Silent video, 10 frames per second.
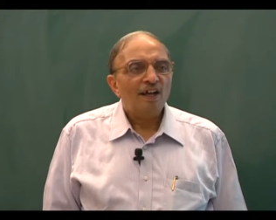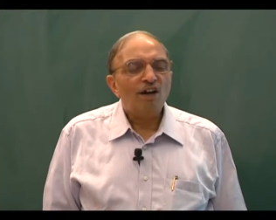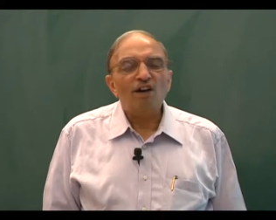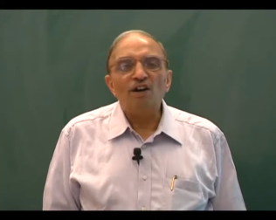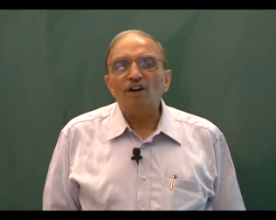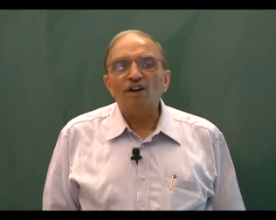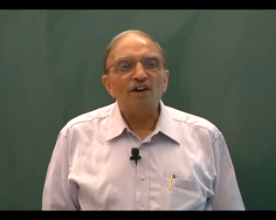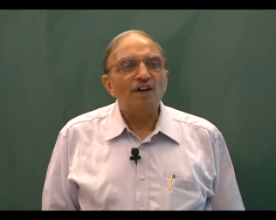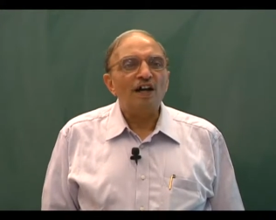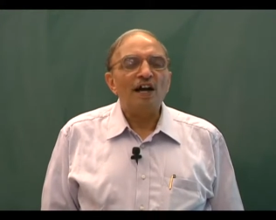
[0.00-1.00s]

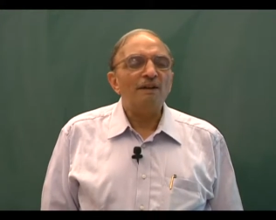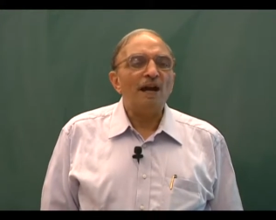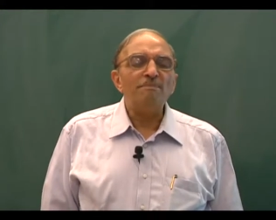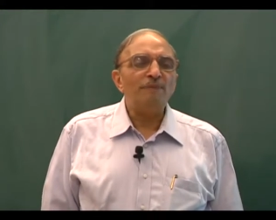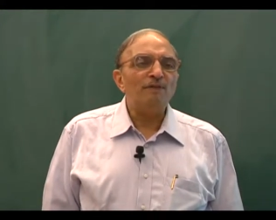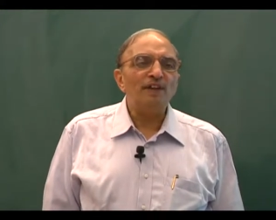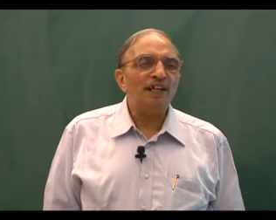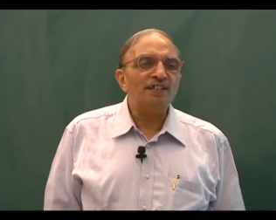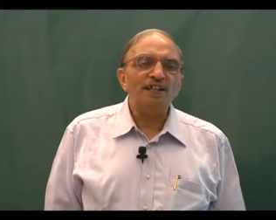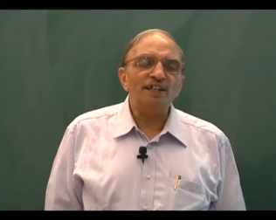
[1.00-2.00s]
Oh,
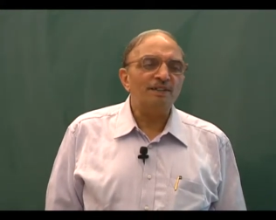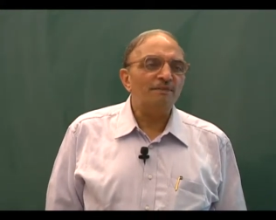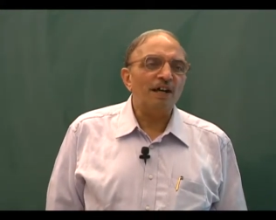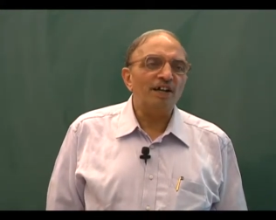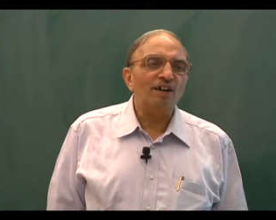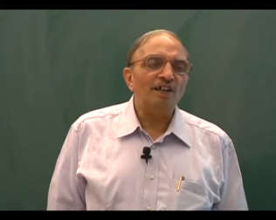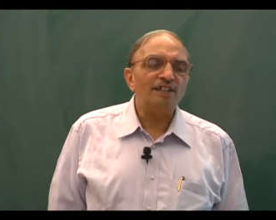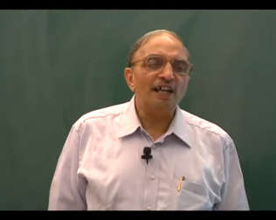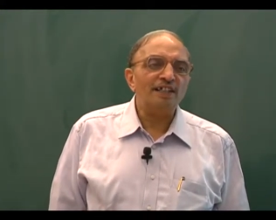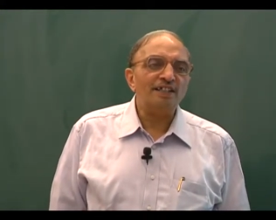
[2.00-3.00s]
amplification! My God,
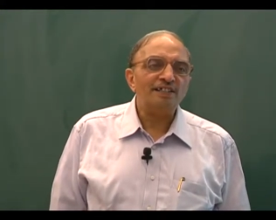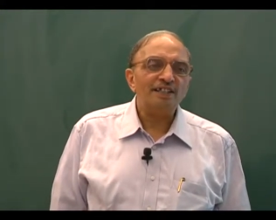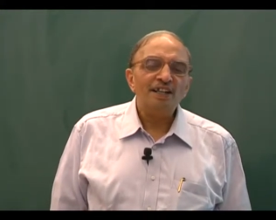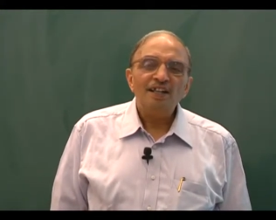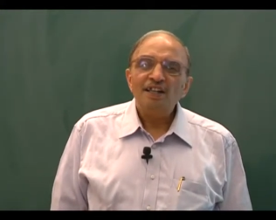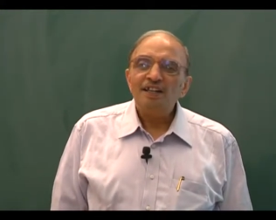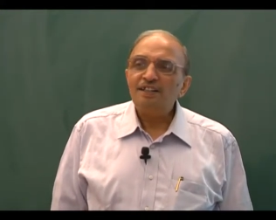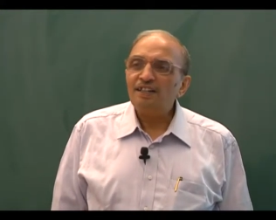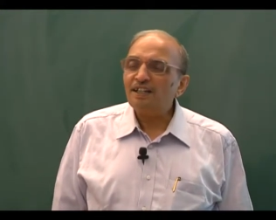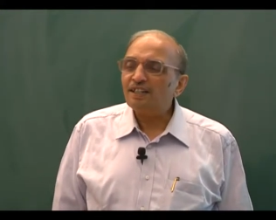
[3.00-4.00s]
that is
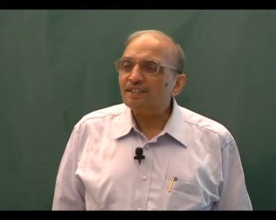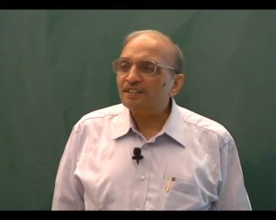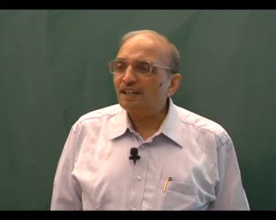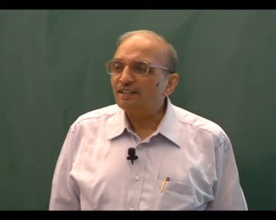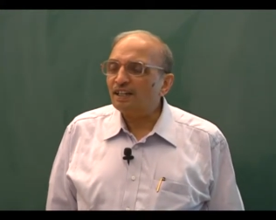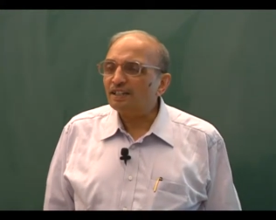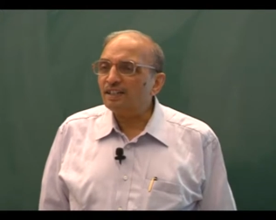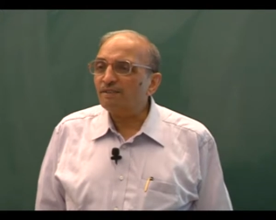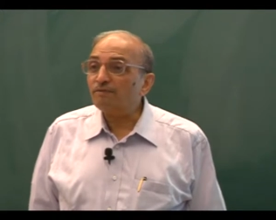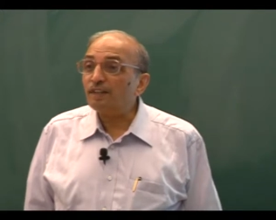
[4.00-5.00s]
that is uh, that is
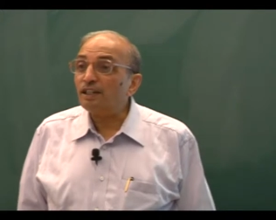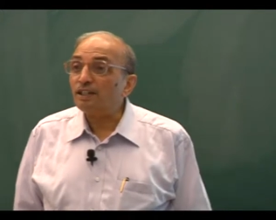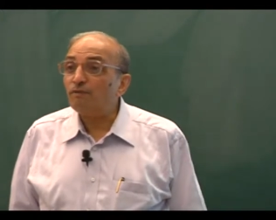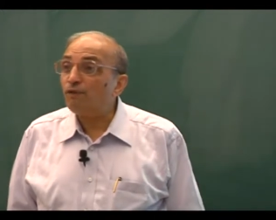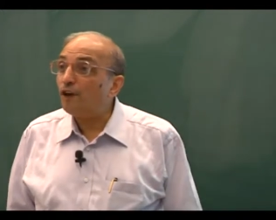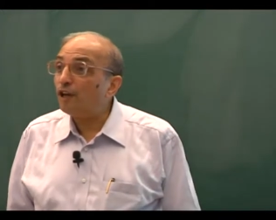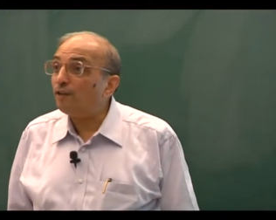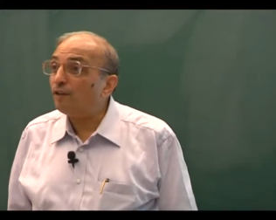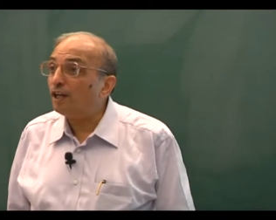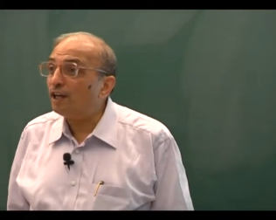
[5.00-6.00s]
a that is a
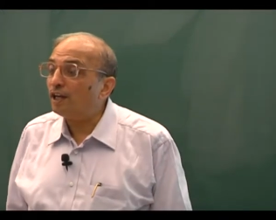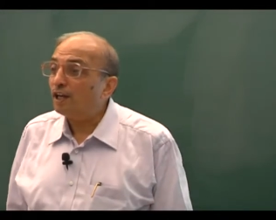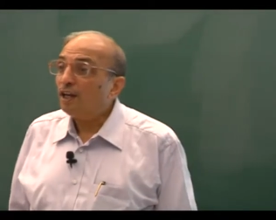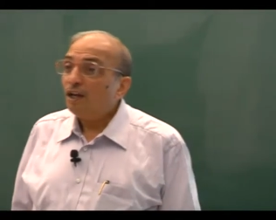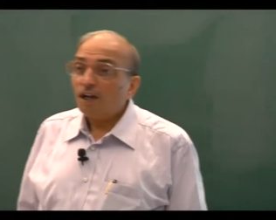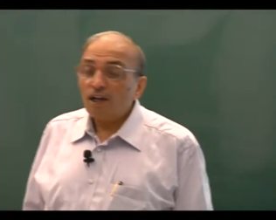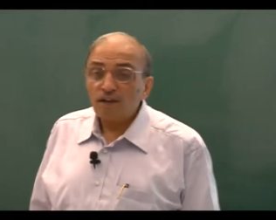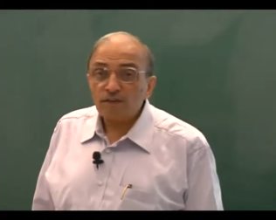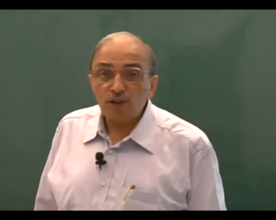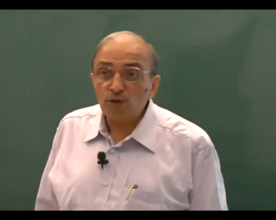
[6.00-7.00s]
very very
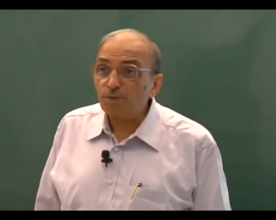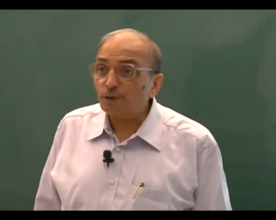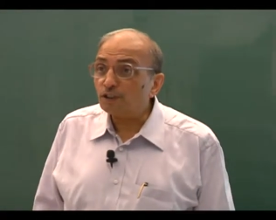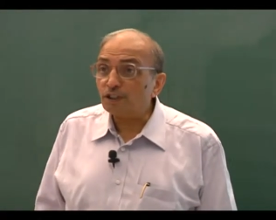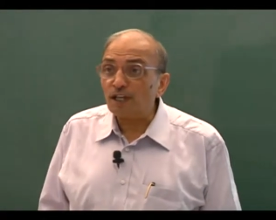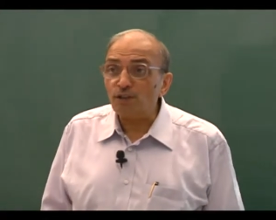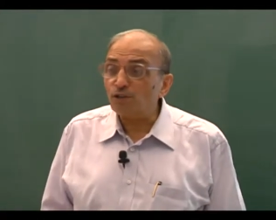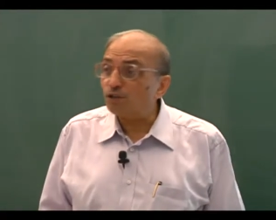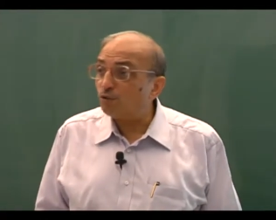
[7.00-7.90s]
uh, cute process. I don't know.